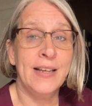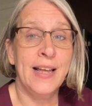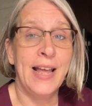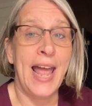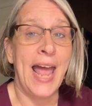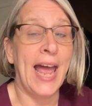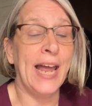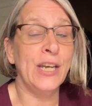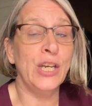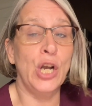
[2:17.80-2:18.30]

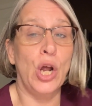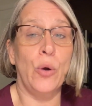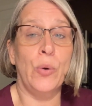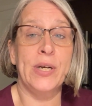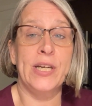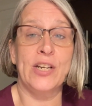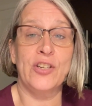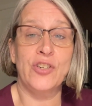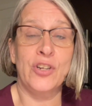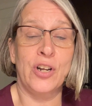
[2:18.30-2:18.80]
at no
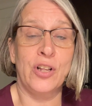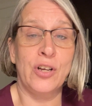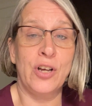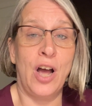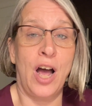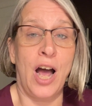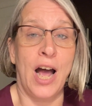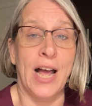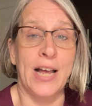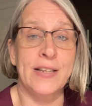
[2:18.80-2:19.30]
additional
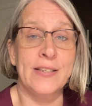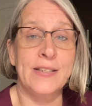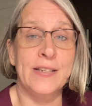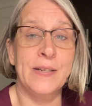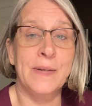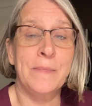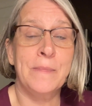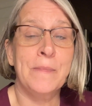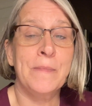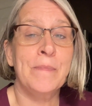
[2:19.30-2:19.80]
cost.
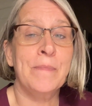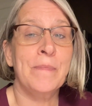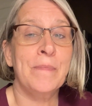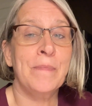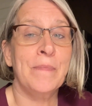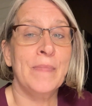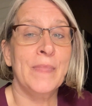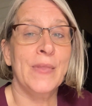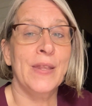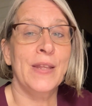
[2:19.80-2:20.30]

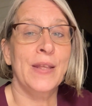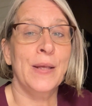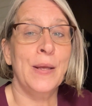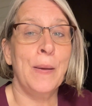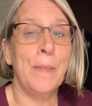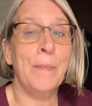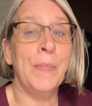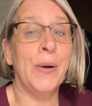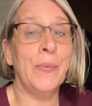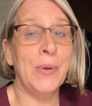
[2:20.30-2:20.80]

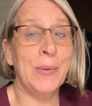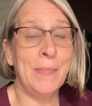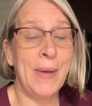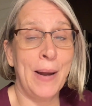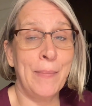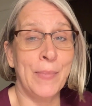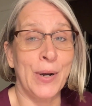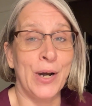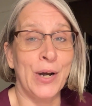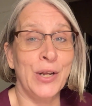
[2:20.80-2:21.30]
But
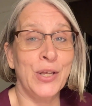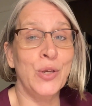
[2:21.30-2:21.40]
remember,